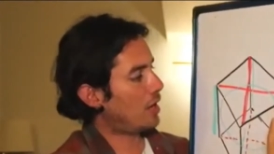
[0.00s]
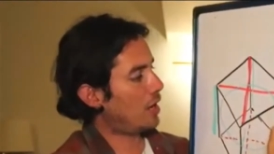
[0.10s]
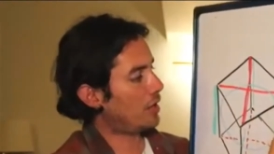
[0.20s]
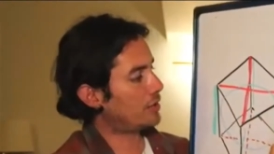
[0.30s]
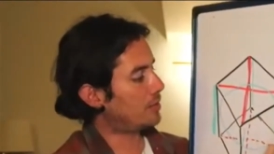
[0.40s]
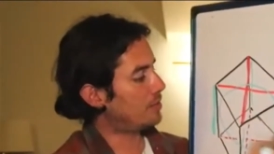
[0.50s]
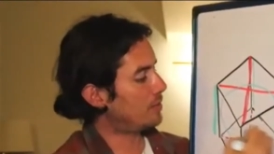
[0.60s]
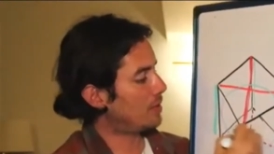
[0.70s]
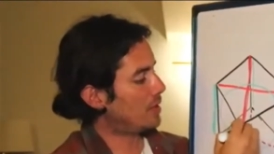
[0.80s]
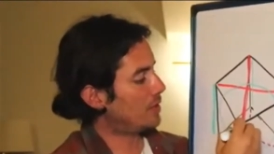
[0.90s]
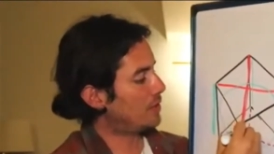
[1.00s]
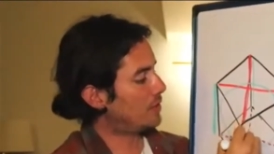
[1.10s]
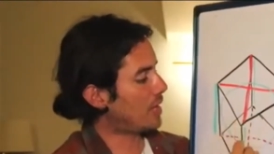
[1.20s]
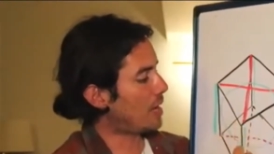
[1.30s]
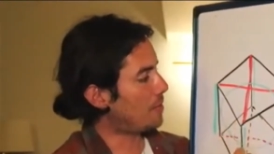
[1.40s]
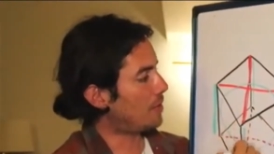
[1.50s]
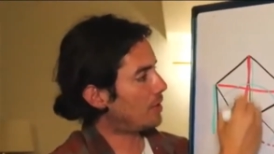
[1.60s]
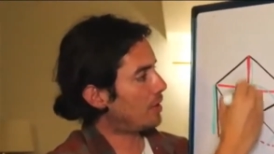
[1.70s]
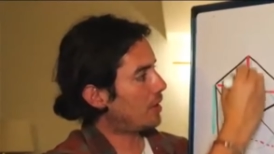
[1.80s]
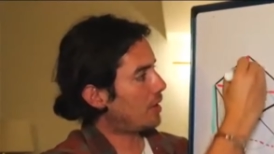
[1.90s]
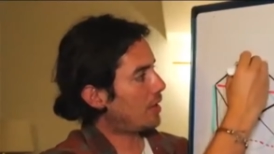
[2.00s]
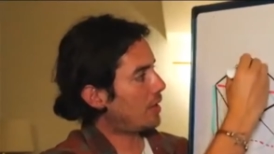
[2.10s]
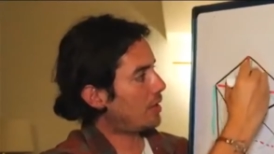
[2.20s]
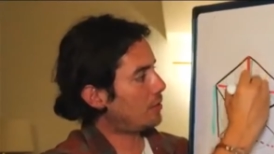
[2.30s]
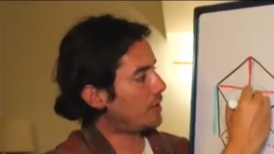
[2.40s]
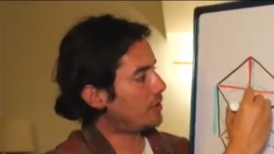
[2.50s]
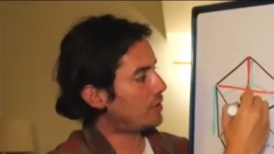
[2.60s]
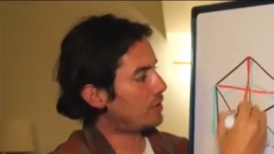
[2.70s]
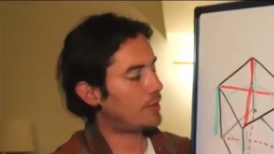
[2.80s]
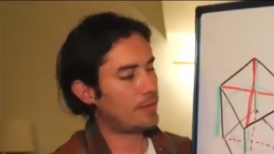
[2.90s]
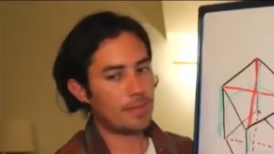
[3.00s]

autumn, summer, and winter.